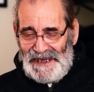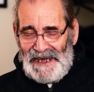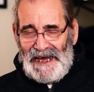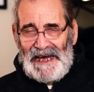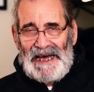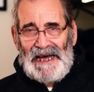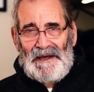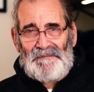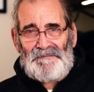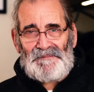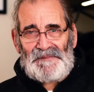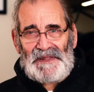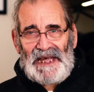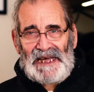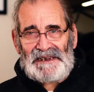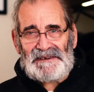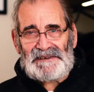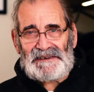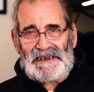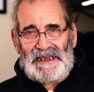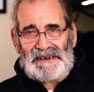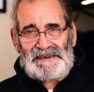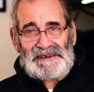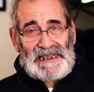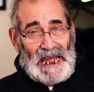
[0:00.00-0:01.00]

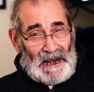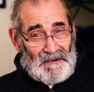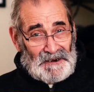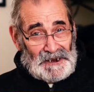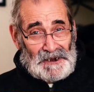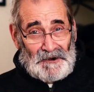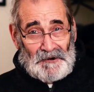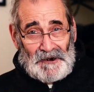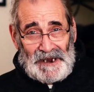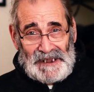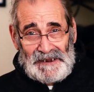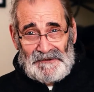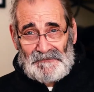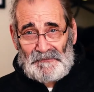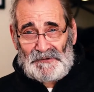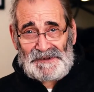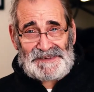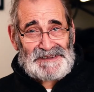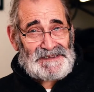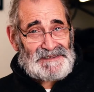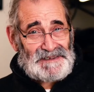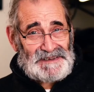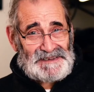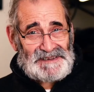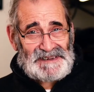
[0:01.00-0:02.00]
And Gary Crane
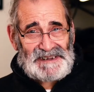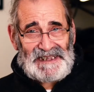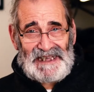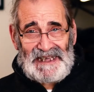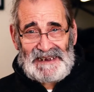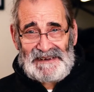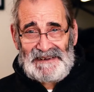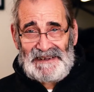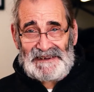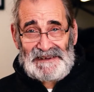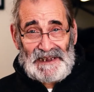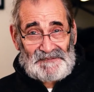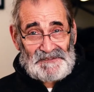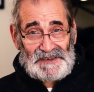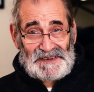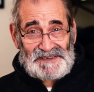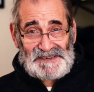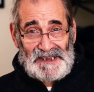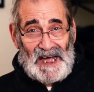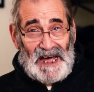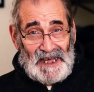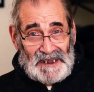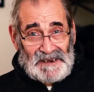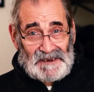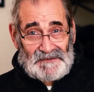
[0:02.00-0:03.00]
was in this again, another
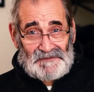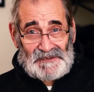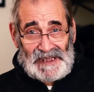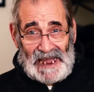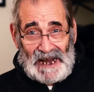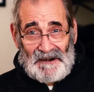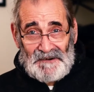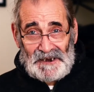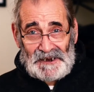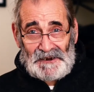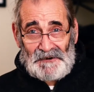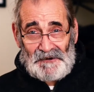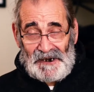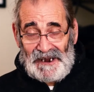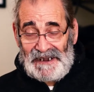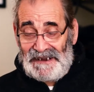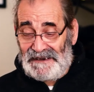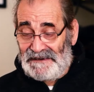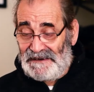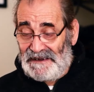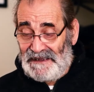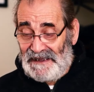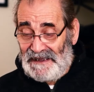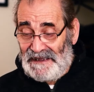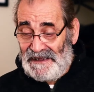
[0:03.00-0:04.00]
side of Gary
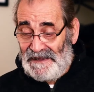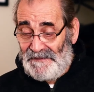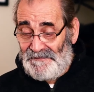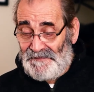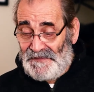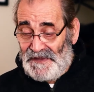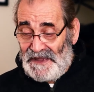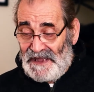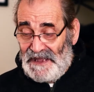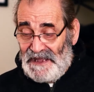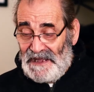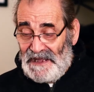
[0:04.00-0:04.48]
Crane, and